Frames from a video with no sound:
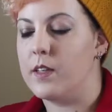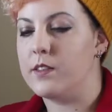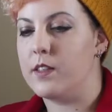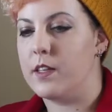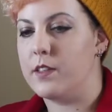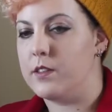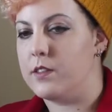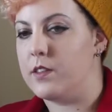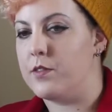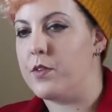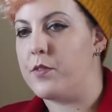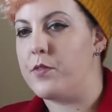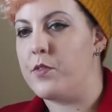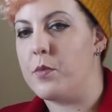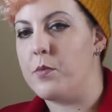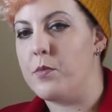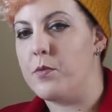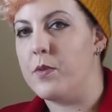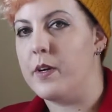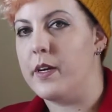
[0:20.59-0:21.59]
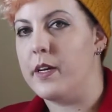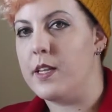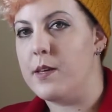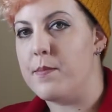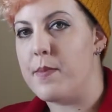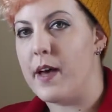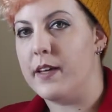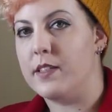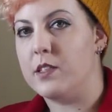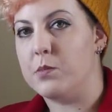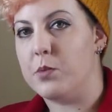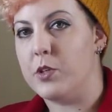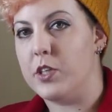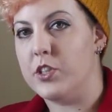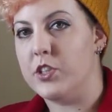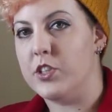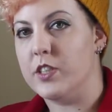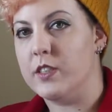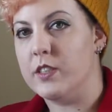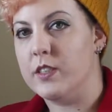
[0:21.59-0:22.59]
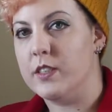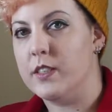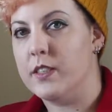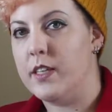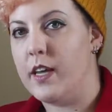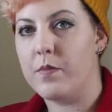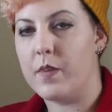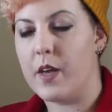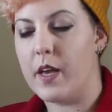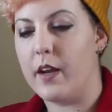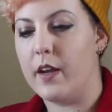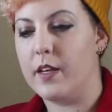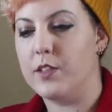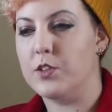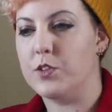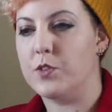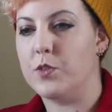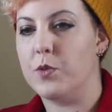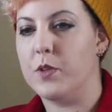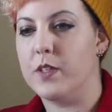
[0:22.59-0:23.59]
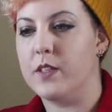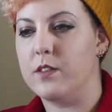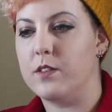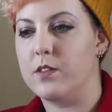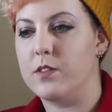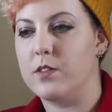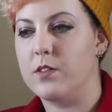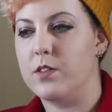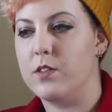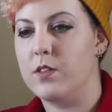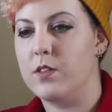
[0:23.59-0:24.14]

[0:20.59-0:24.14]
I started suffering from really bad depression, and I just always